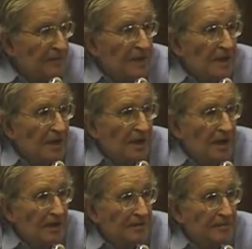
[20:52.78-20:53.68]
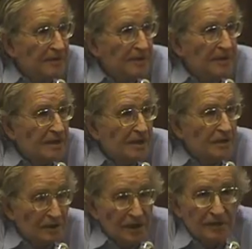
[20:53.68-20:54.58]
surely would be the
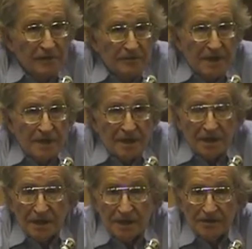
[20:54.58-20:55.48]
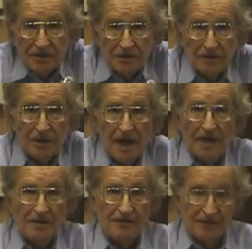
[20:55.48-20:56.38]
so-called Iron Fist
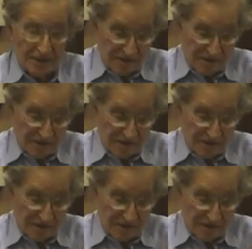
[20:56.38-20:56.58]
operations